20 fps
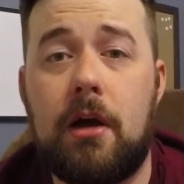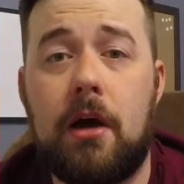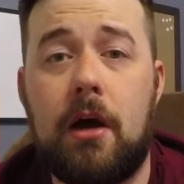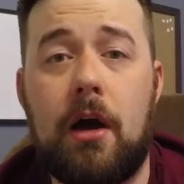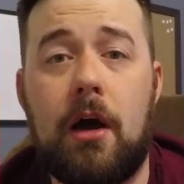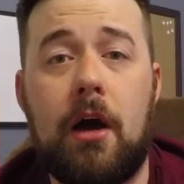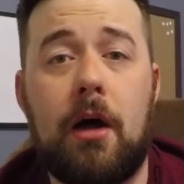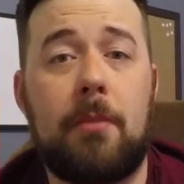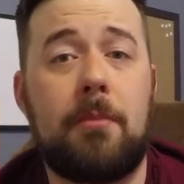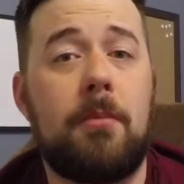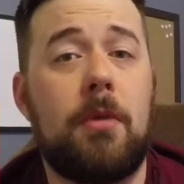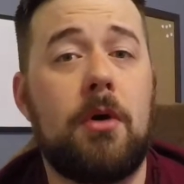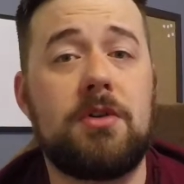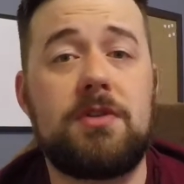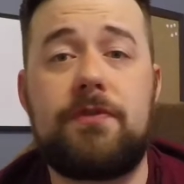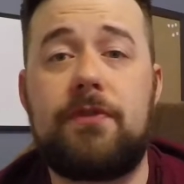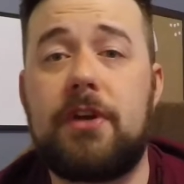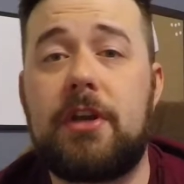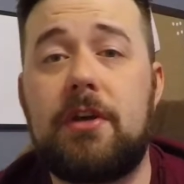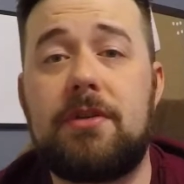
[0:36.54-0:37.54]

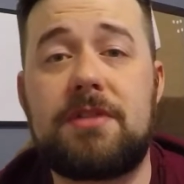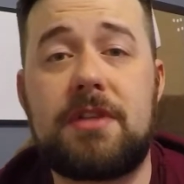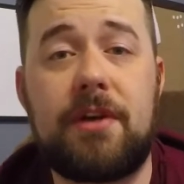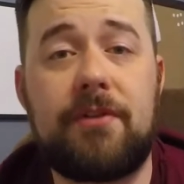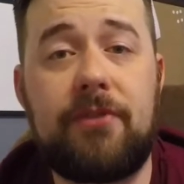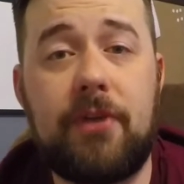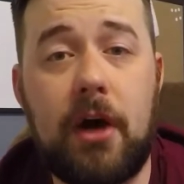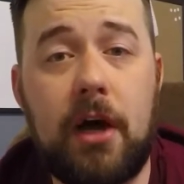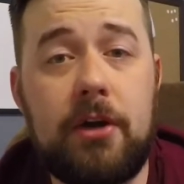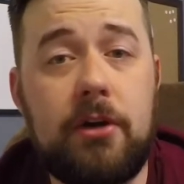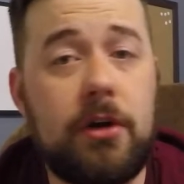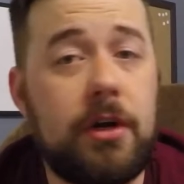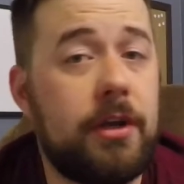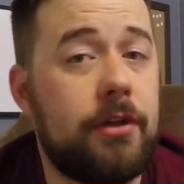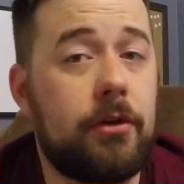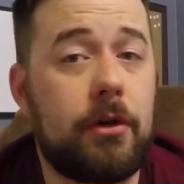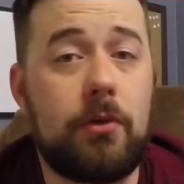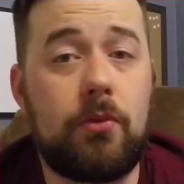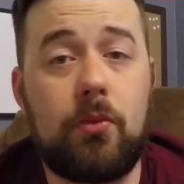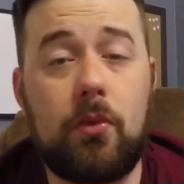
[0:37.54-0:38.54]
Most videos I find are
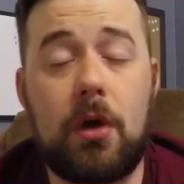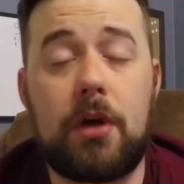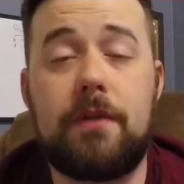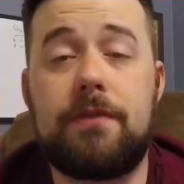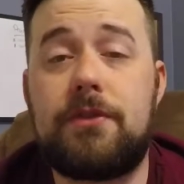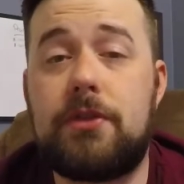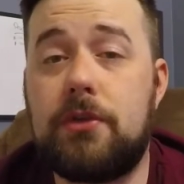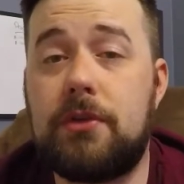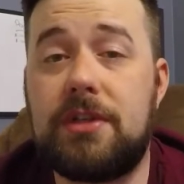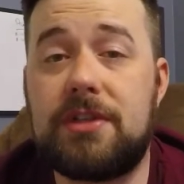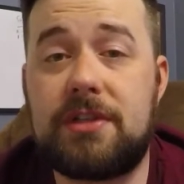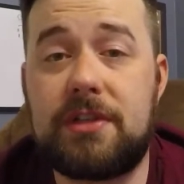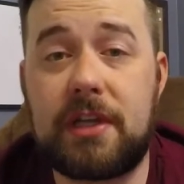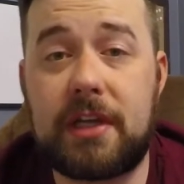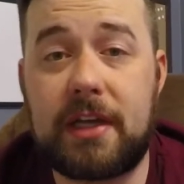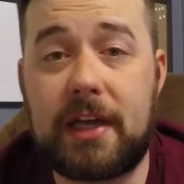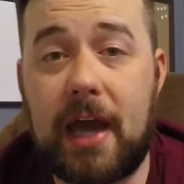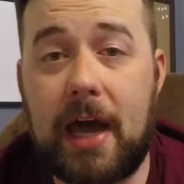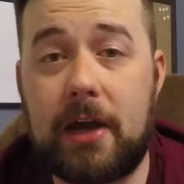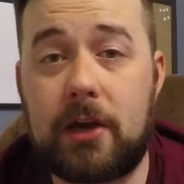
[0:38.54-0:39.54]
either in one of two
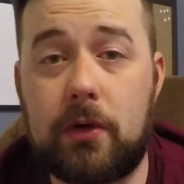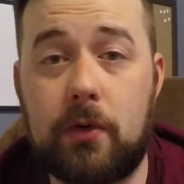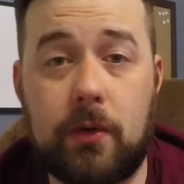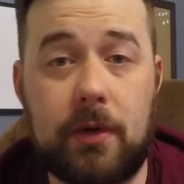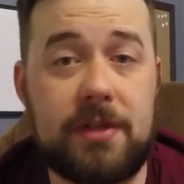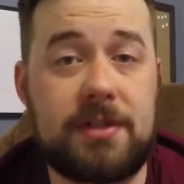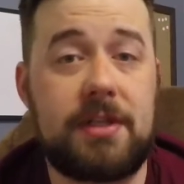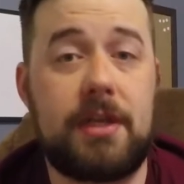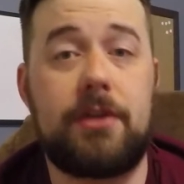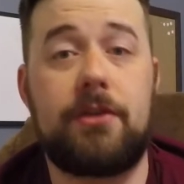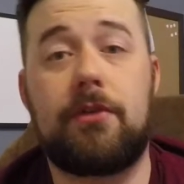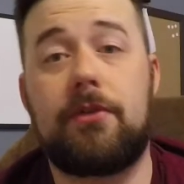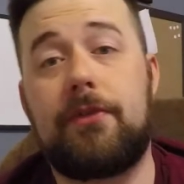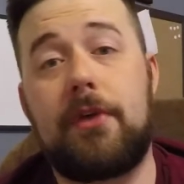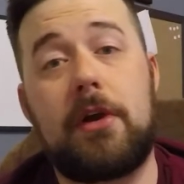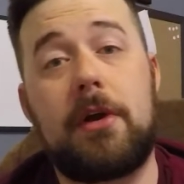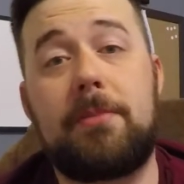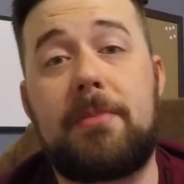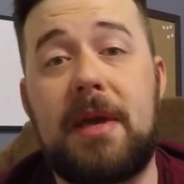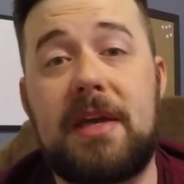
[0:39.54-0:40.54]
distinct categories, either
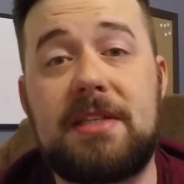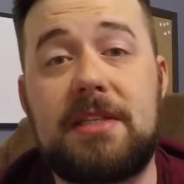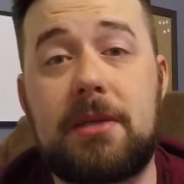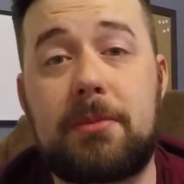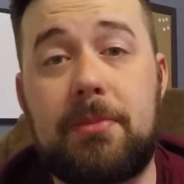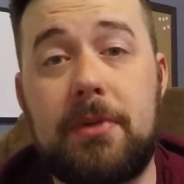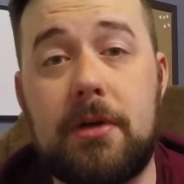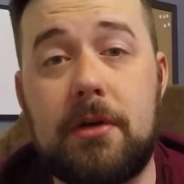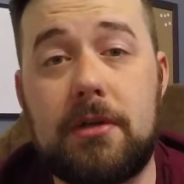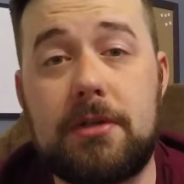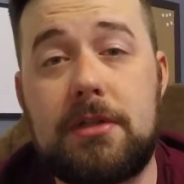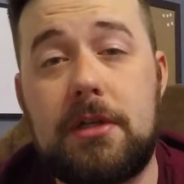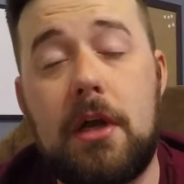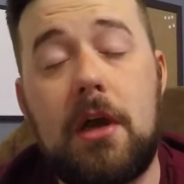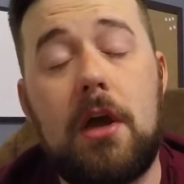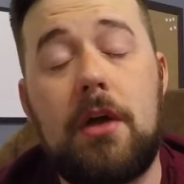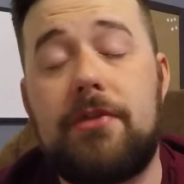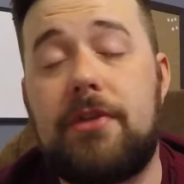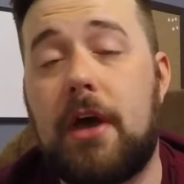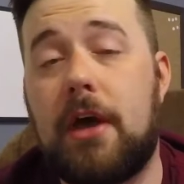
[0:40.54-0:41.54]
very basic builds
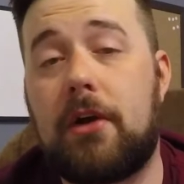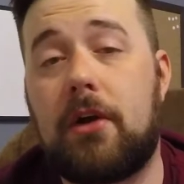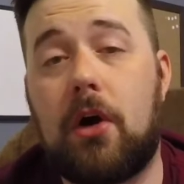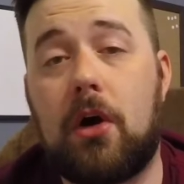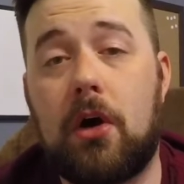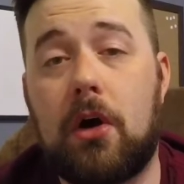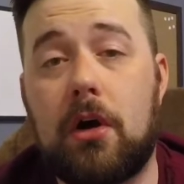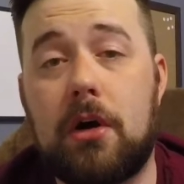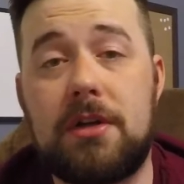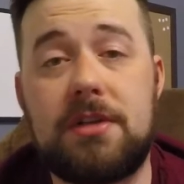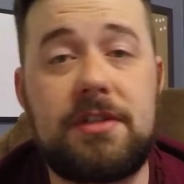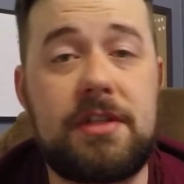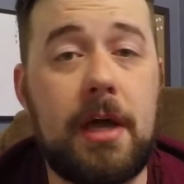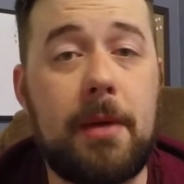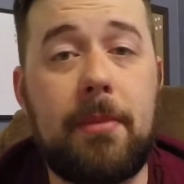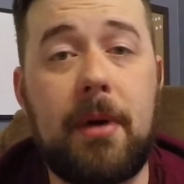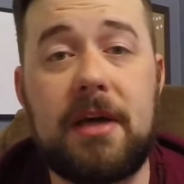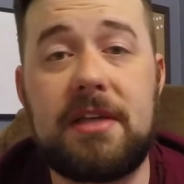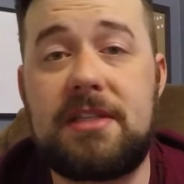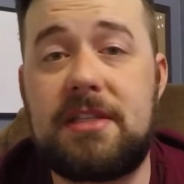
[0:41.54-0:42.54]
that are
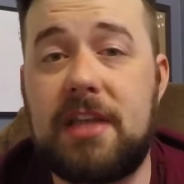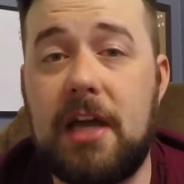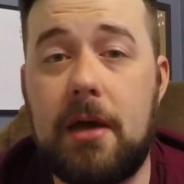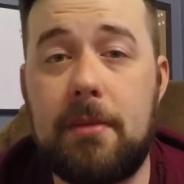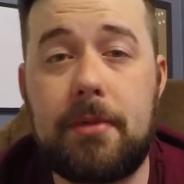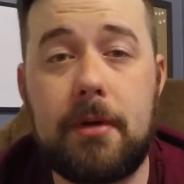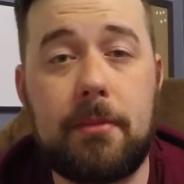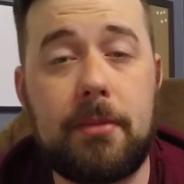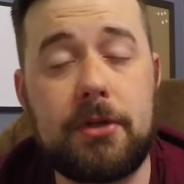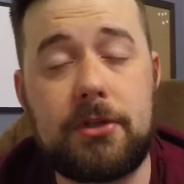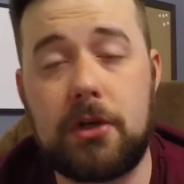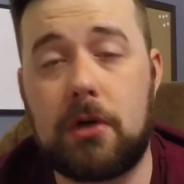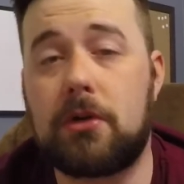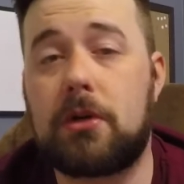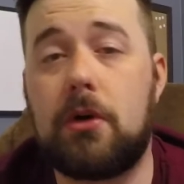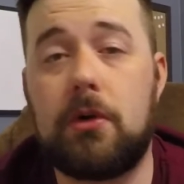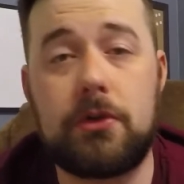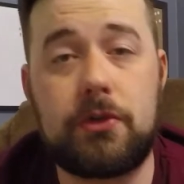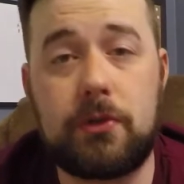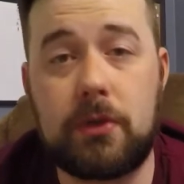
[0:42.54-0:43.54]
step-by-step but don't
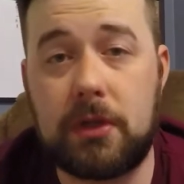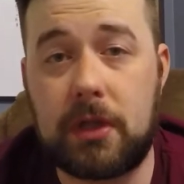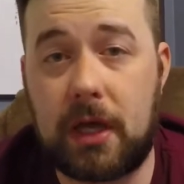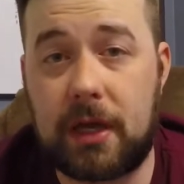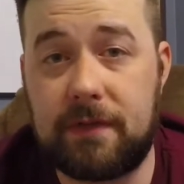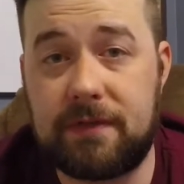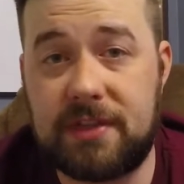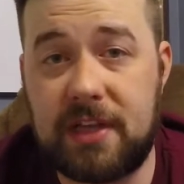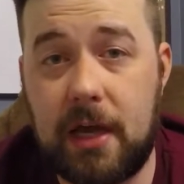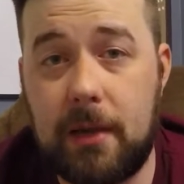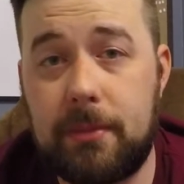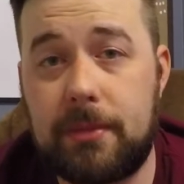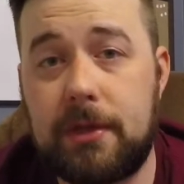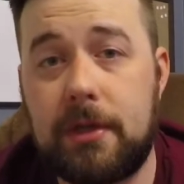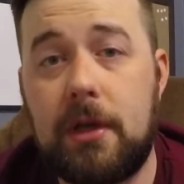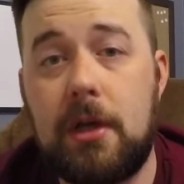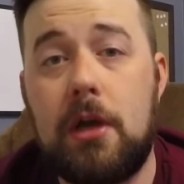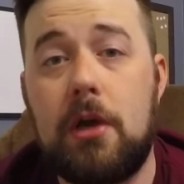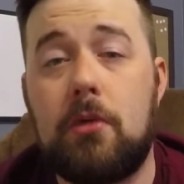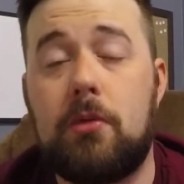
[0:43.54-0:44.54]
go into a lot of depth,
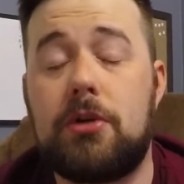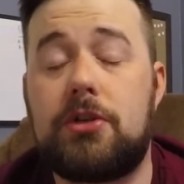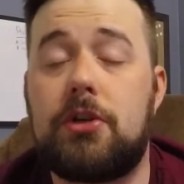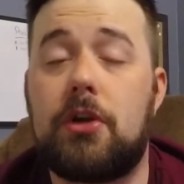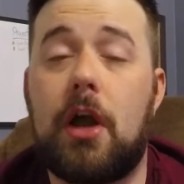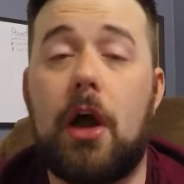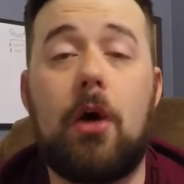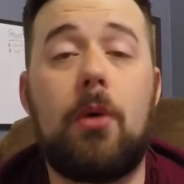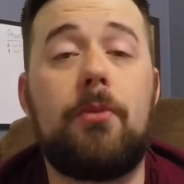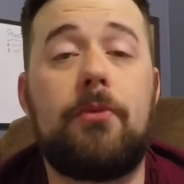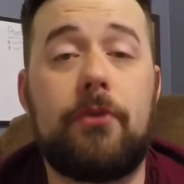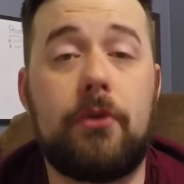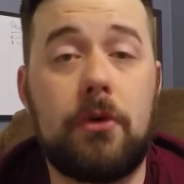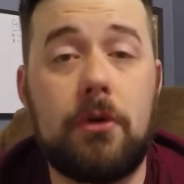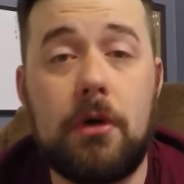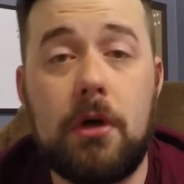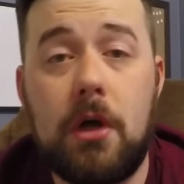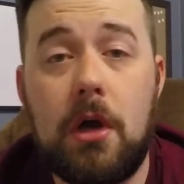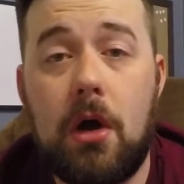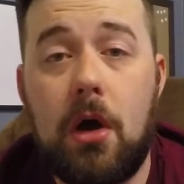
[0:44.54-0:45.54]
which are
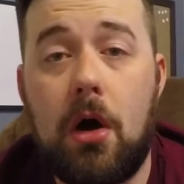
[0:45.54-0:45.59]
helpful.